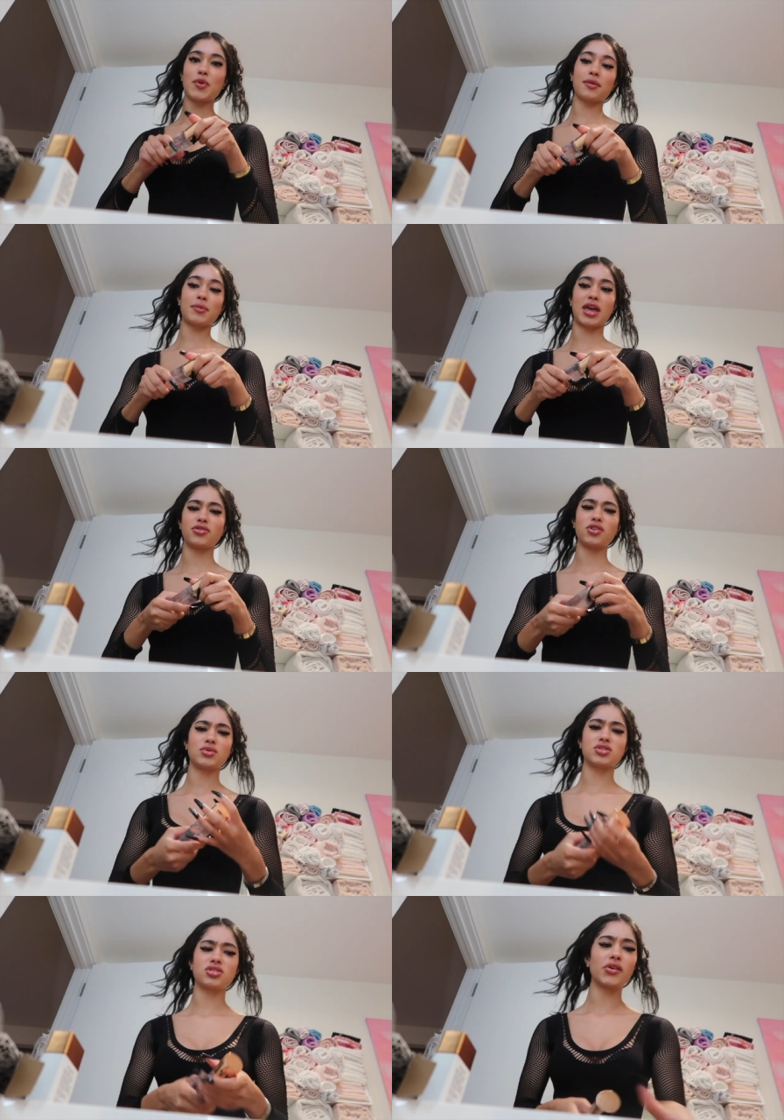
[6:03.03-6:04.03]
black panther
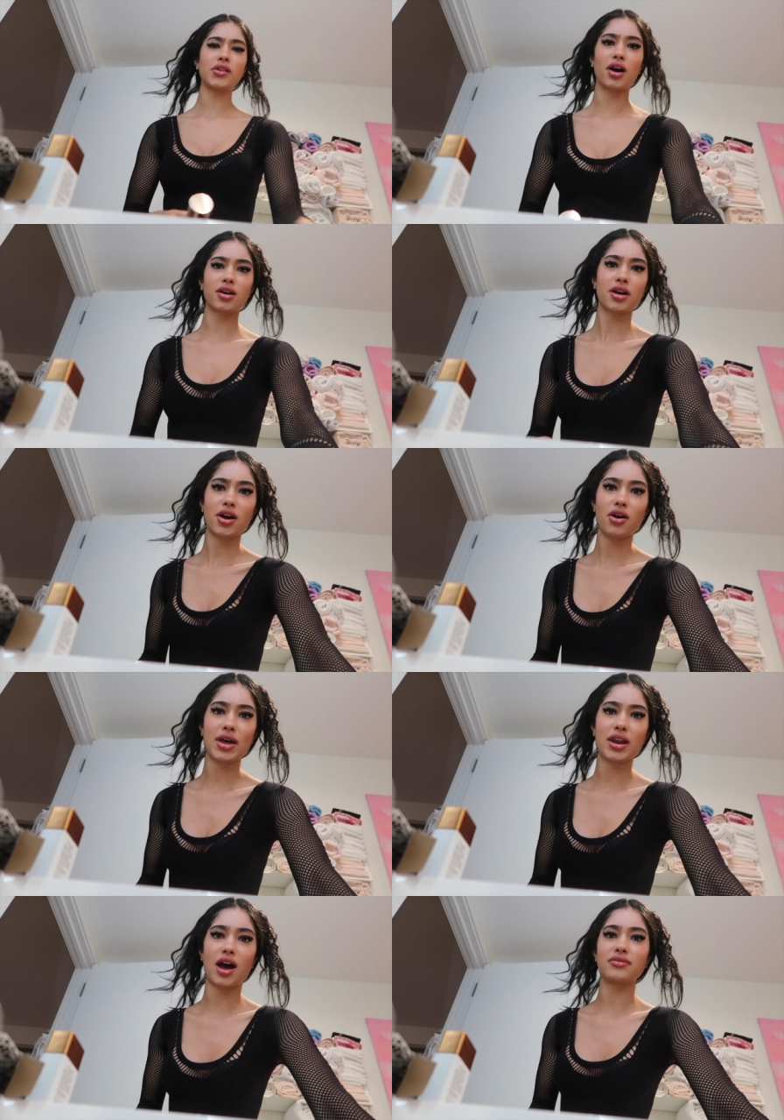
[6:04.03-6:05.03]
was so long ago
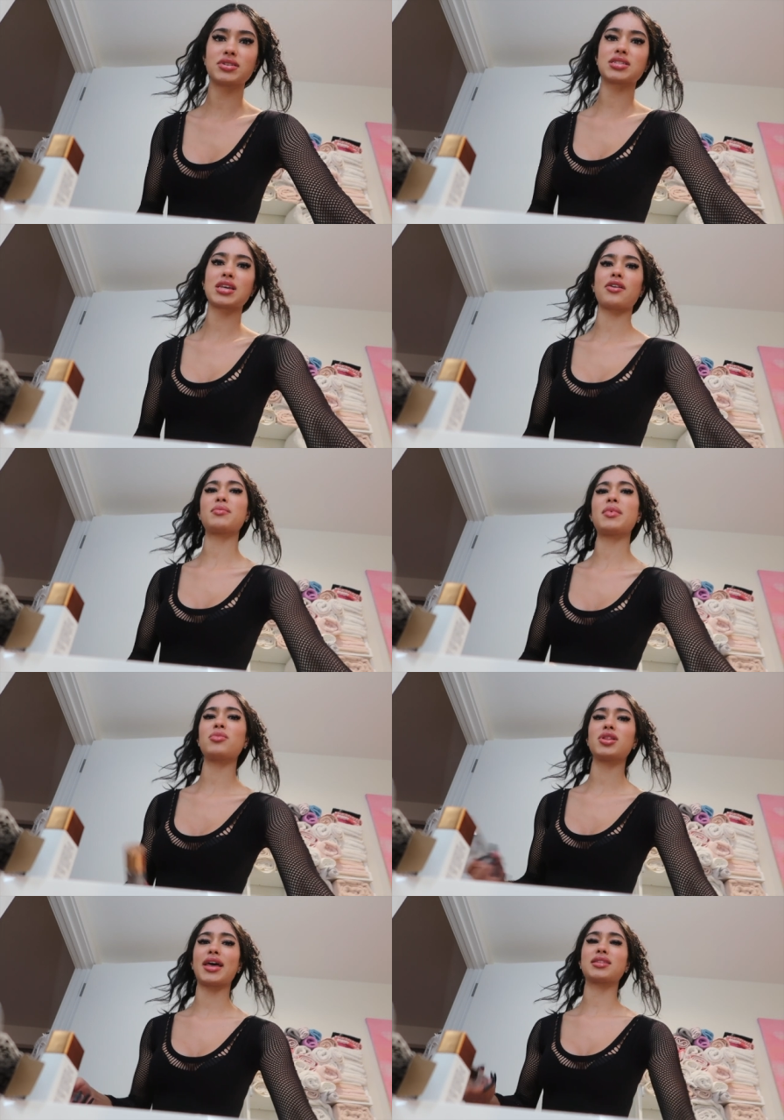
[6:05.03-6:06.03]
and obviously i
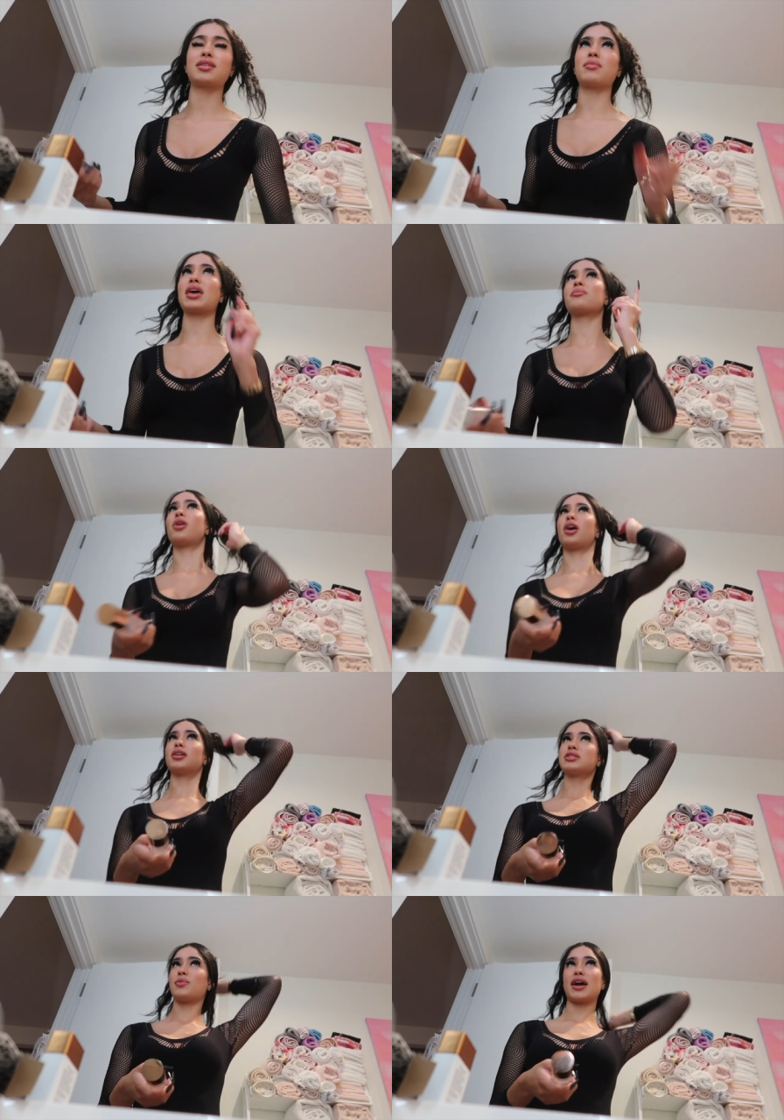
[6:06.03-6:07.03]
remember like the main
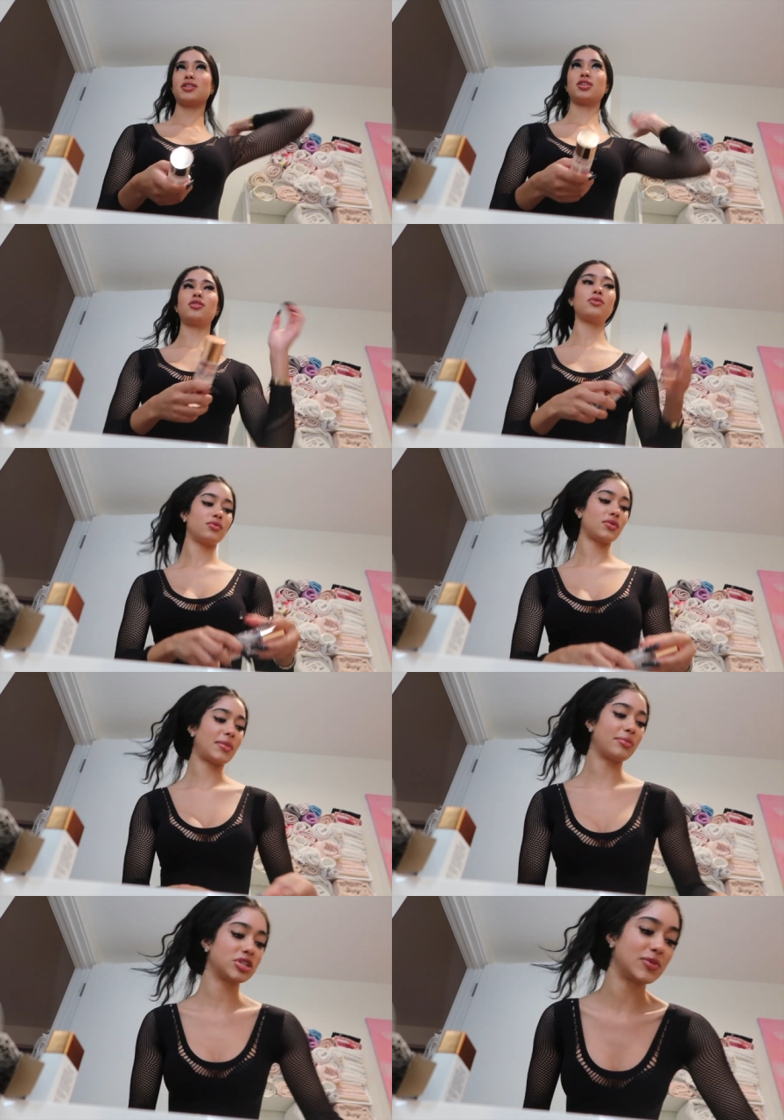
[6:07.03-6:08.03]
parts but i don't
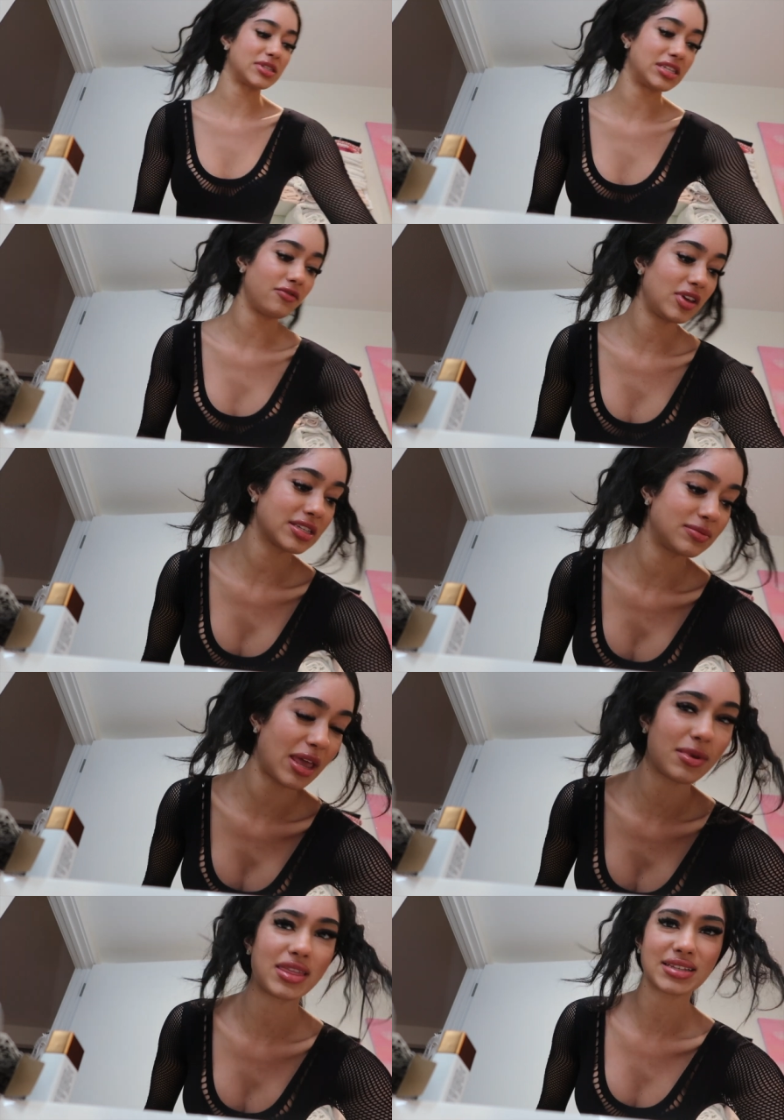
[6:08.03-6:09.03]
remember specifics
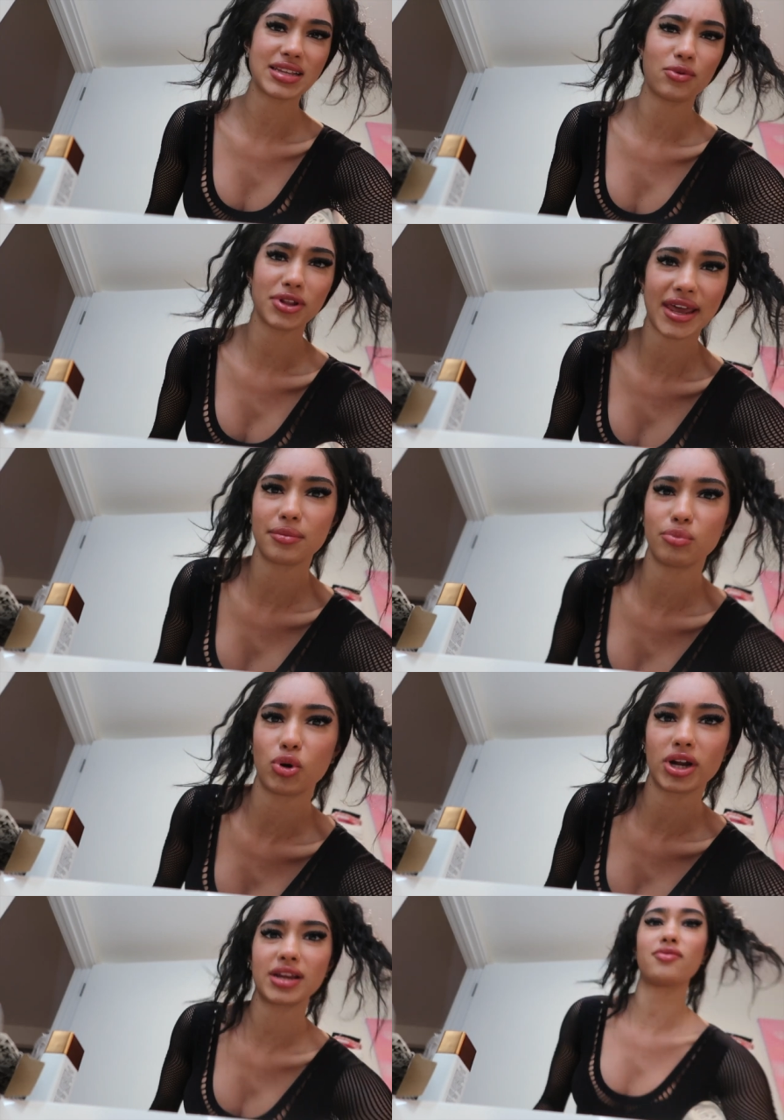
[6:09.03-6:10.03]
maybe things that were like
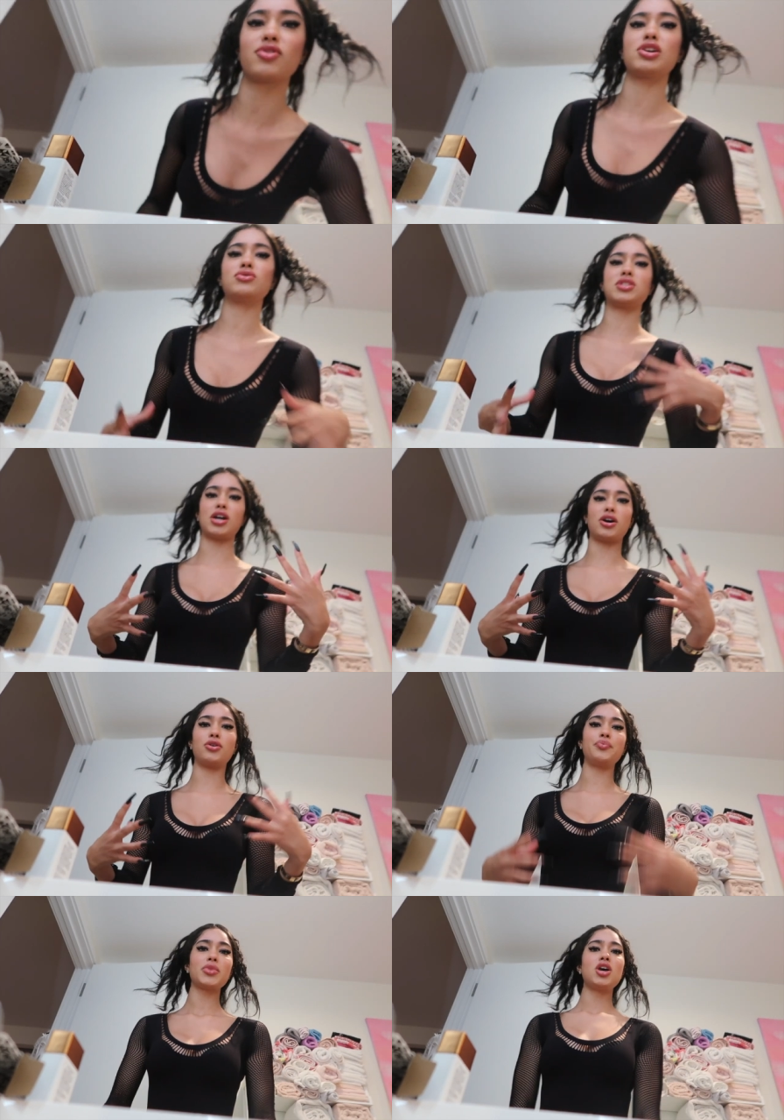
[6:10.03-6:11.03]
important for you to
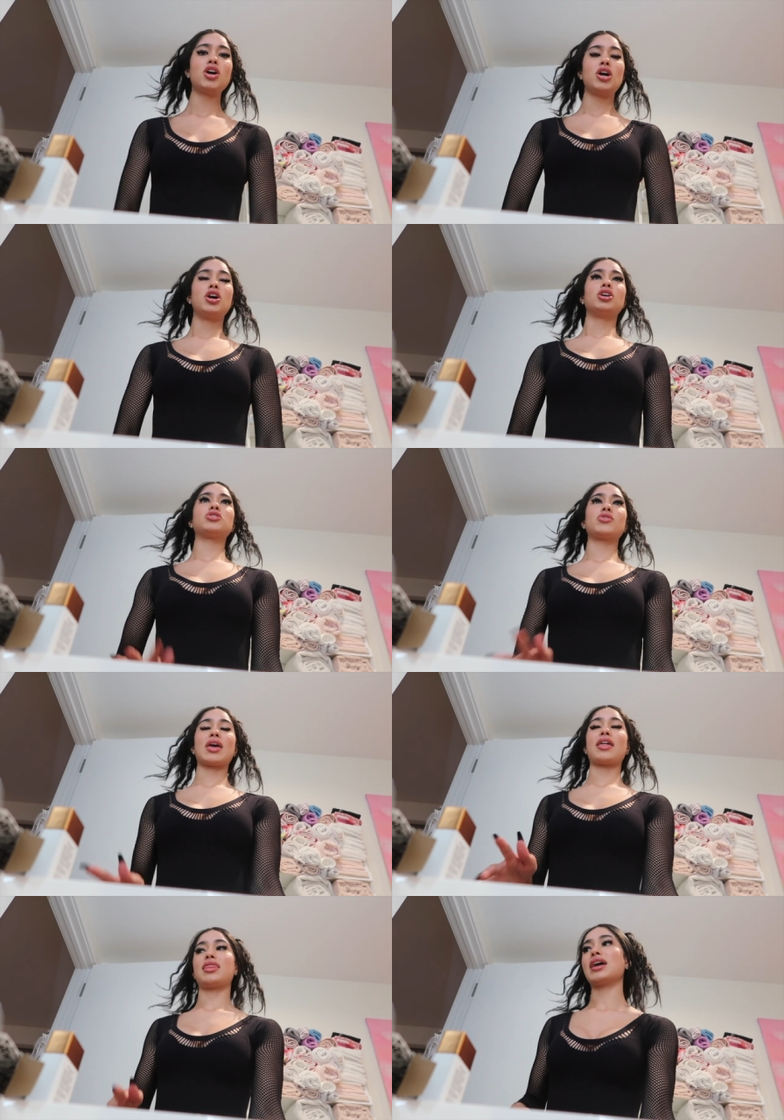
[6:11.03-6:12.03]
know so
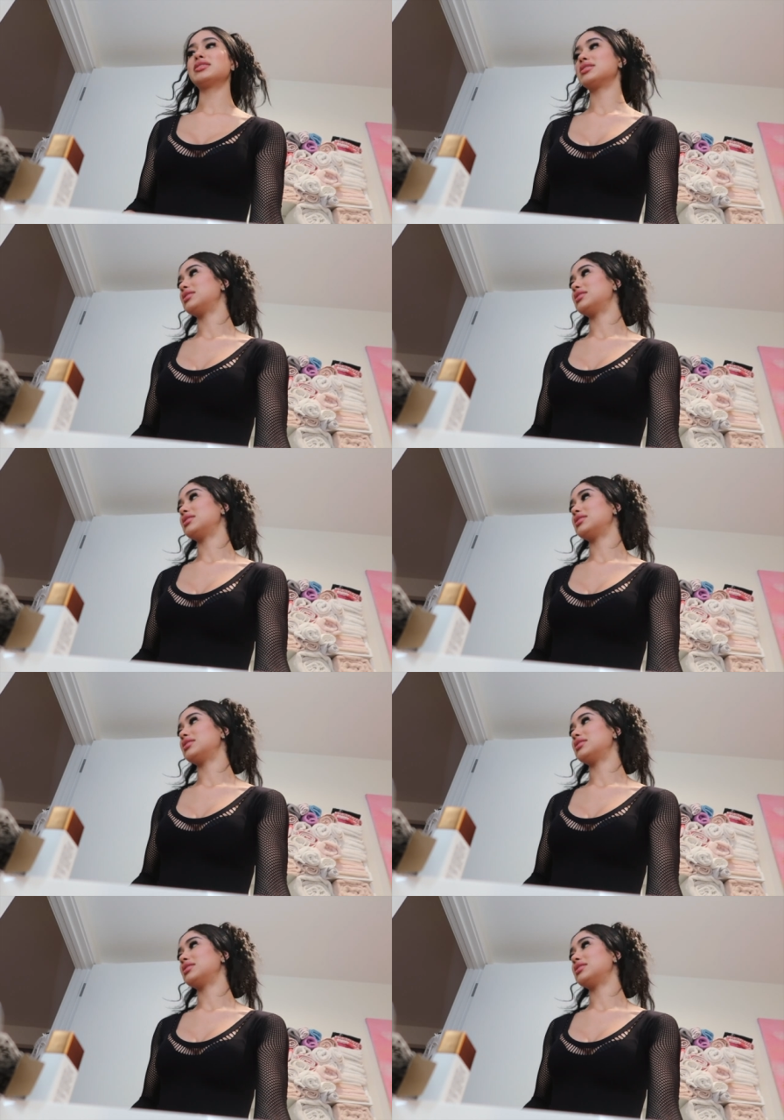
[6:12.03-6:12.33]
yeah that's